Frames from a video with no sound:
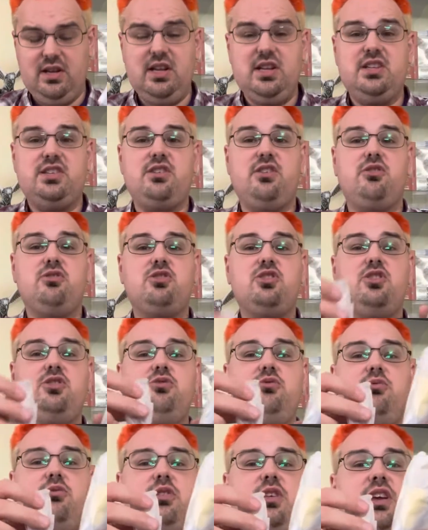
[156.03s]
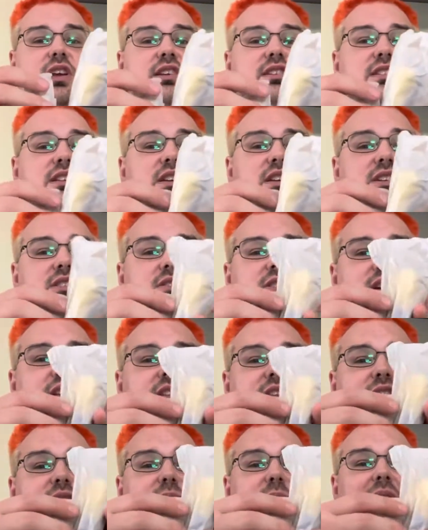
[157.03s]
So there's two things here in
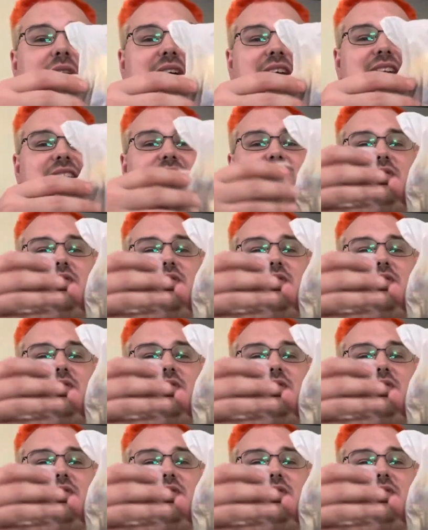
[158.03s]
this package.